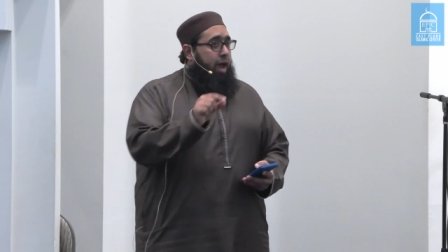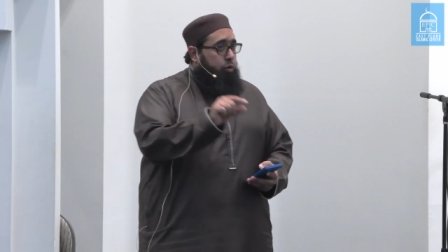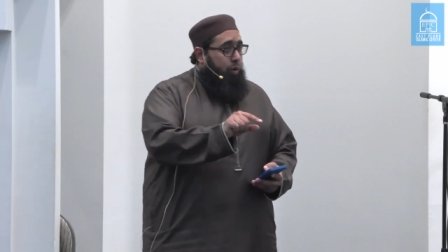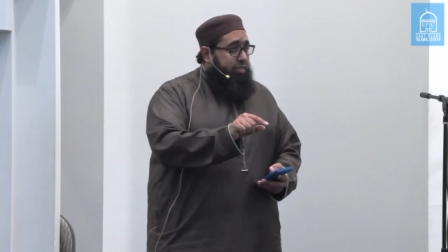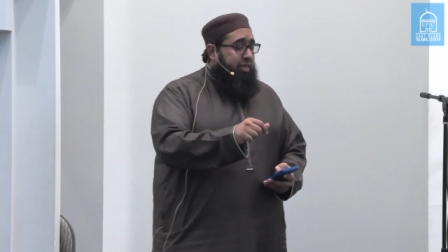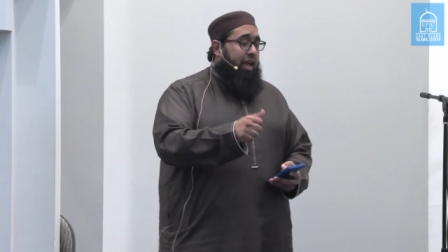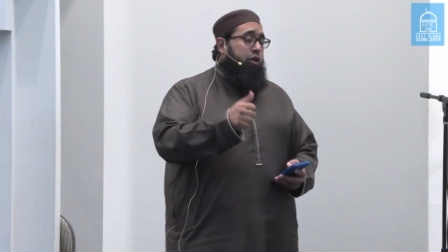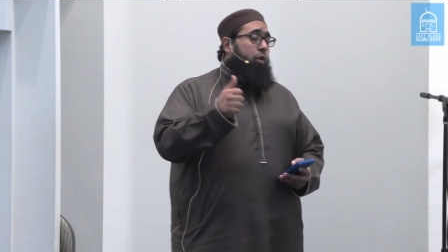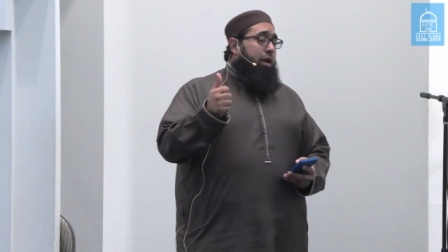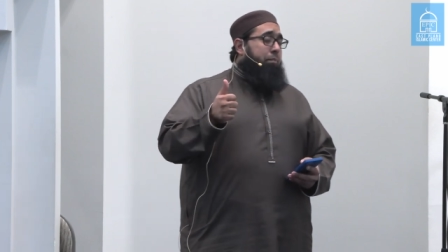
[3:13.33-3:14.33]
And once
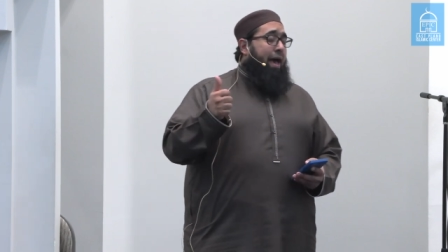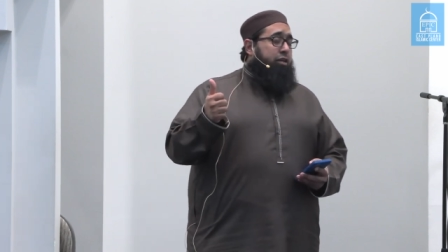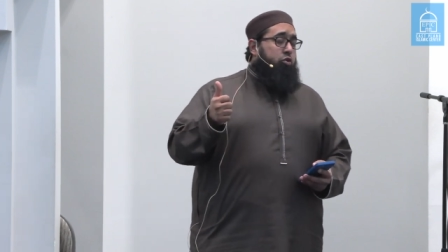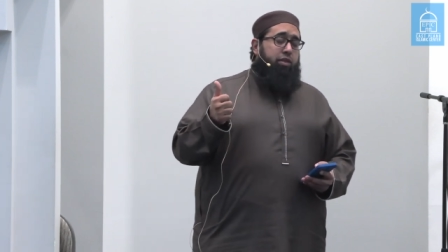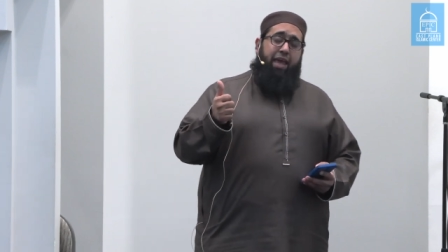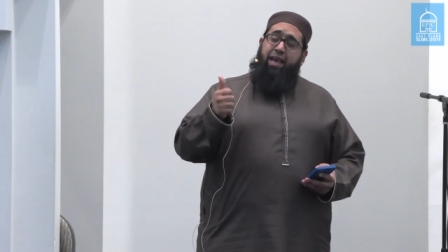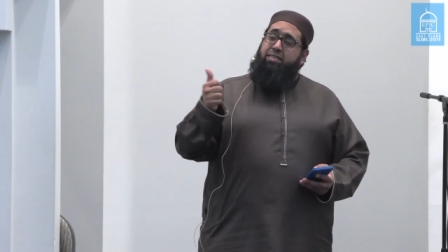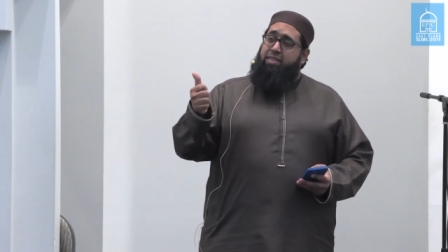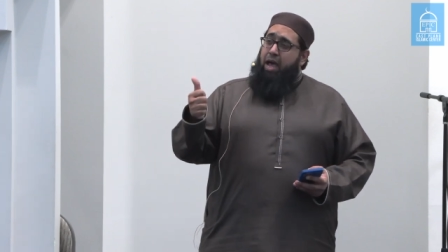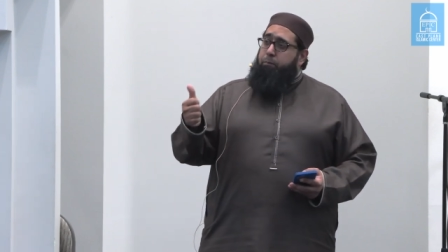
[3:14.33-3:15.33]
again, going back to the
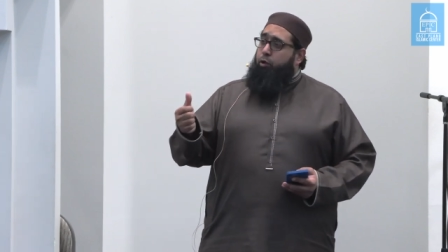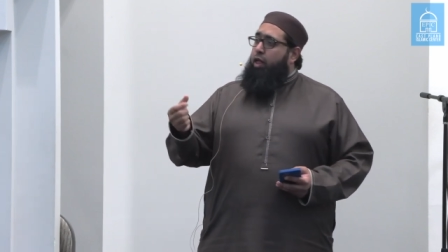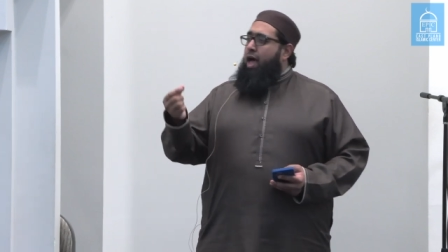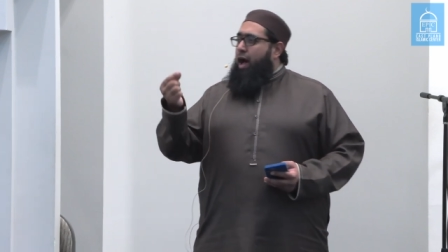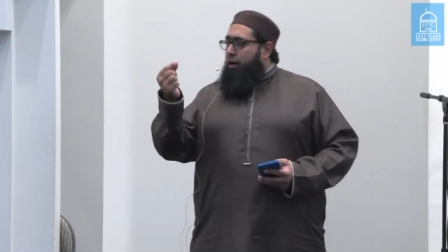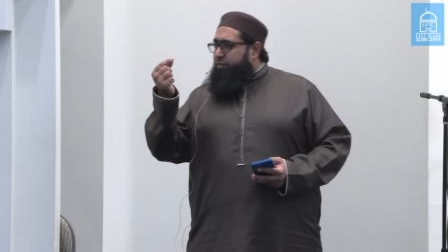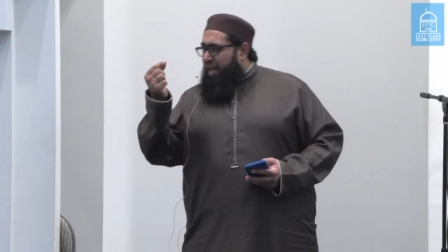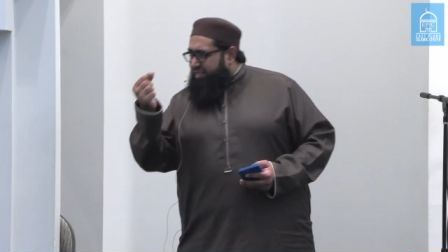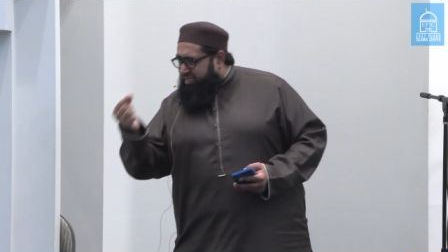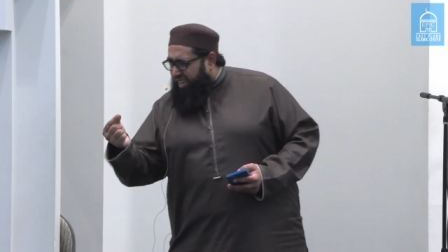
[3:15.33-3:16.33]
example of
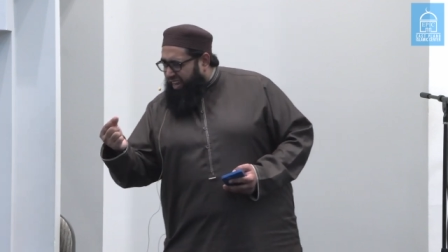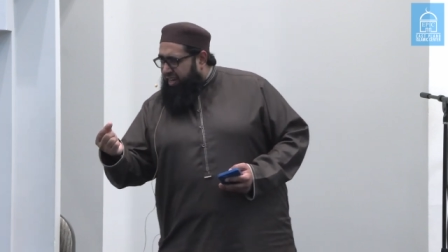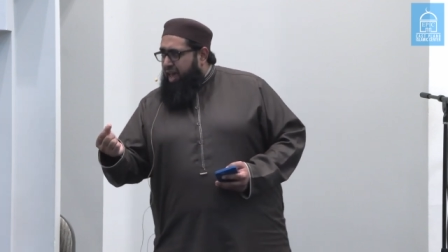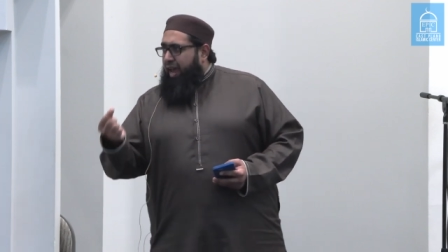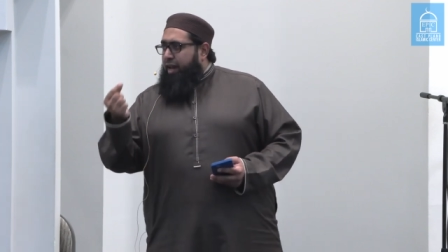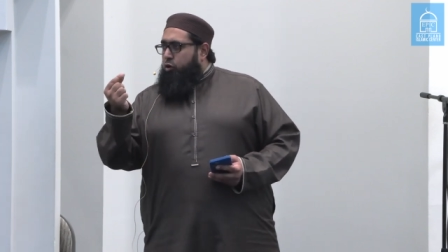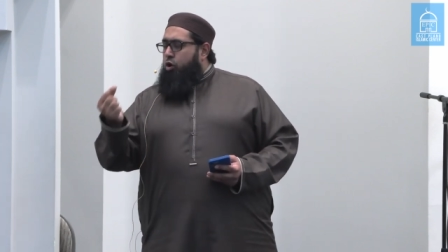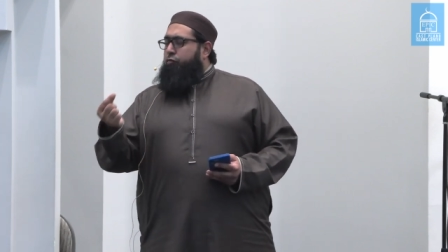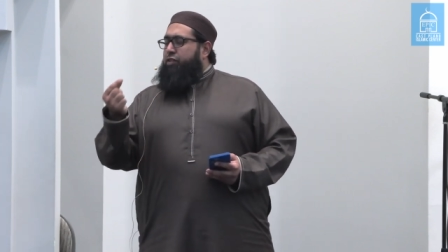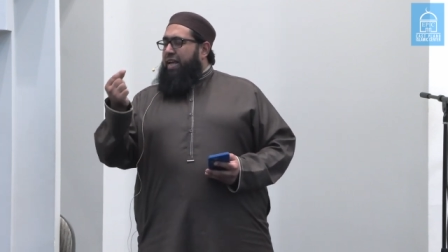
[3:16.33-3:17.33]
that seed, in
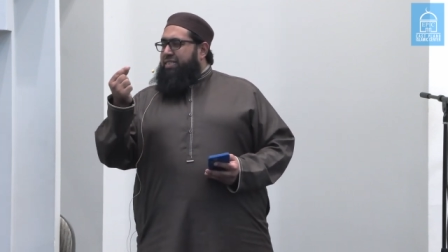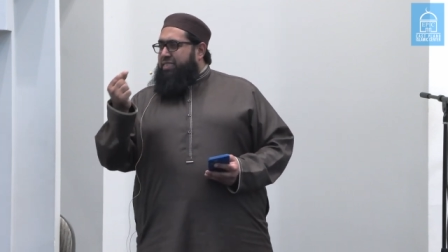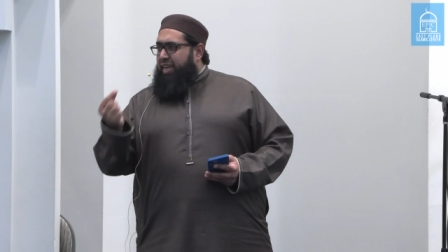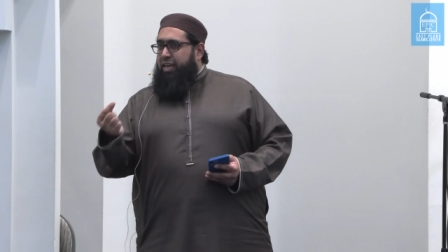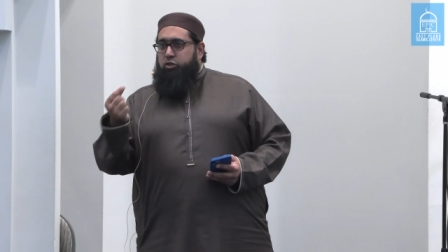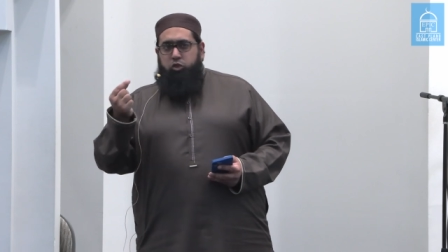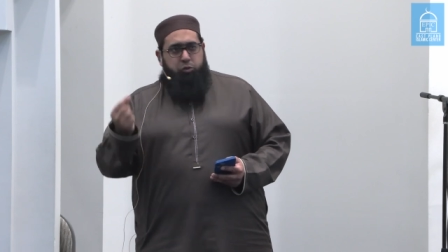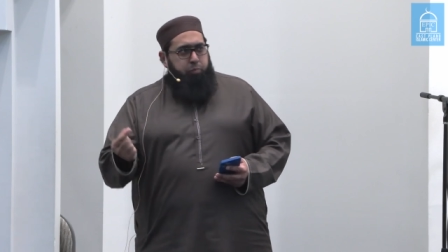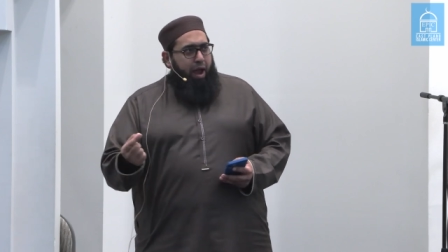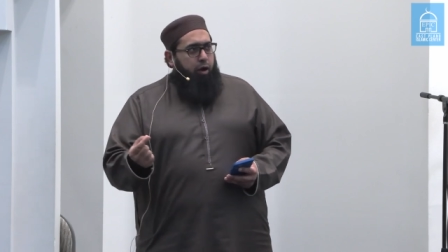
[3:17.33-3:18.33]
order for that seed to
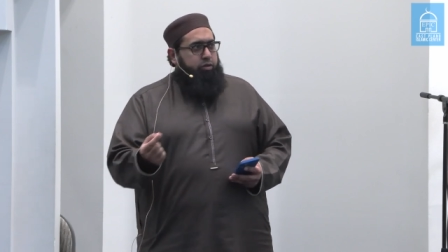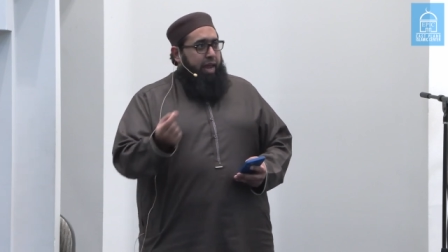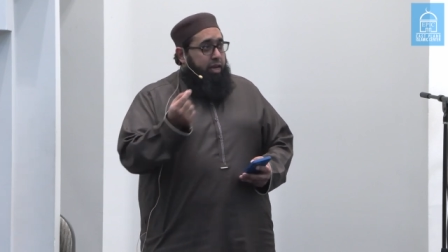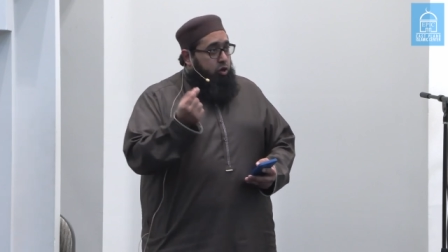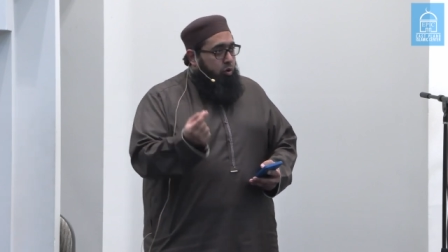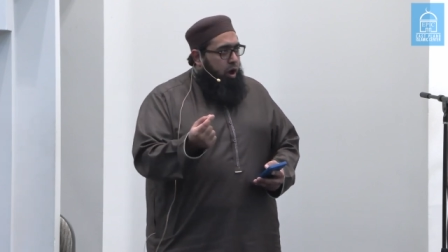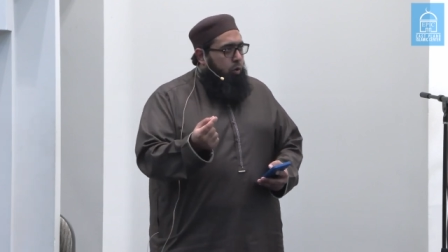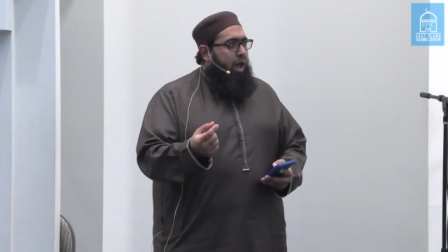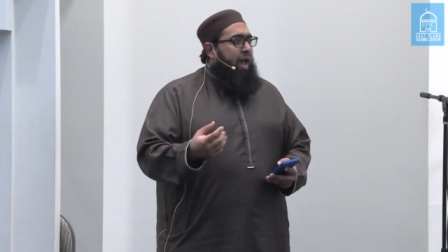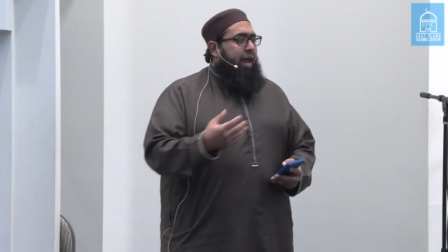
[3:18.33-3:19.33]
sprout and
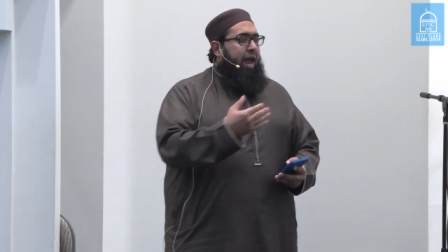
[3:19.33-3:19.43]
grow,